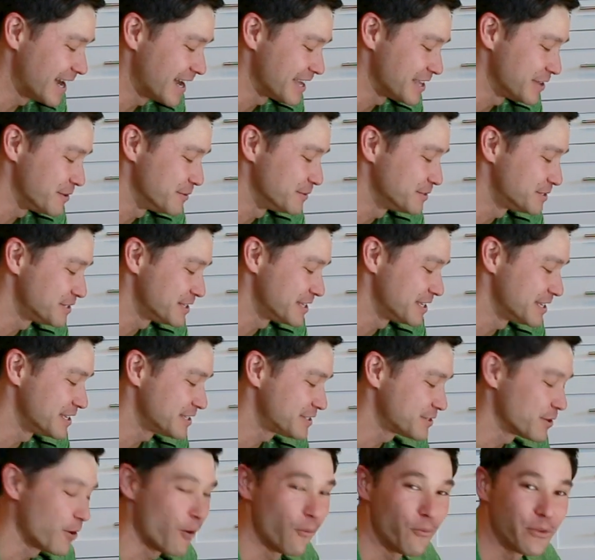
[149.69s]
I use
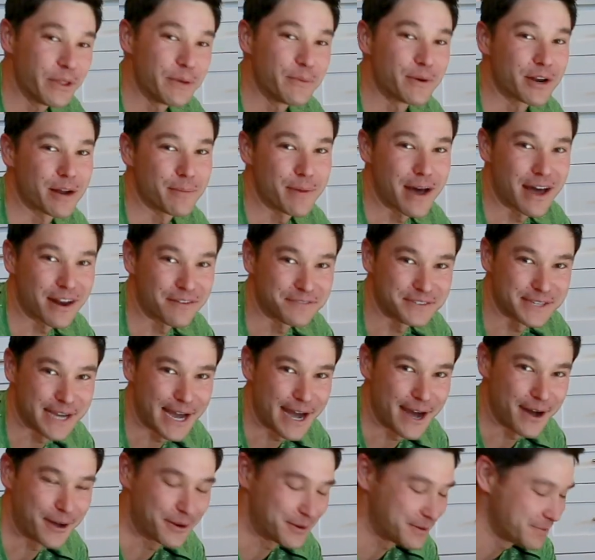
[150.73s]
this only when I'm out of
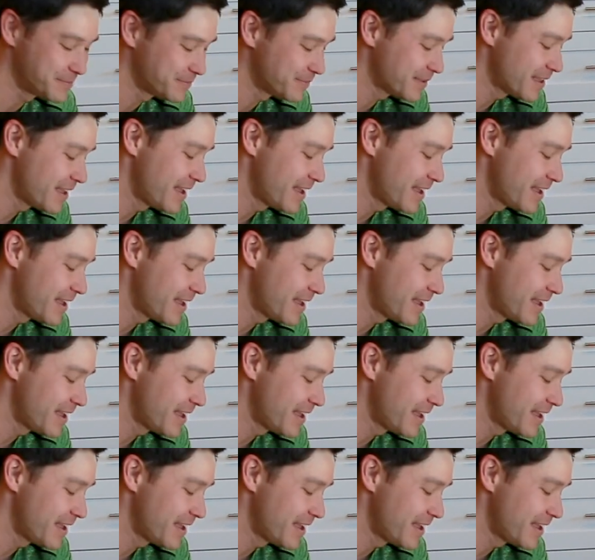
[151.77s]
town,